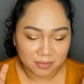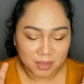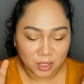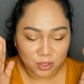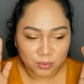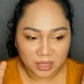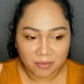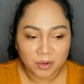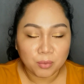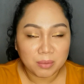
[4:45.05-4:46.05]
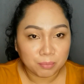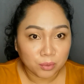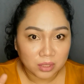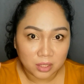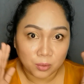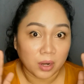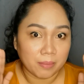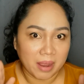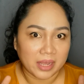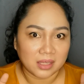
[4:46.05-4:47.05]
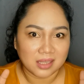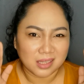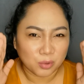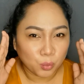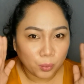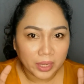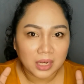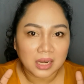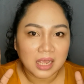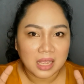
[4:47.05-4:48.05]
because whatever we put into our mind, it will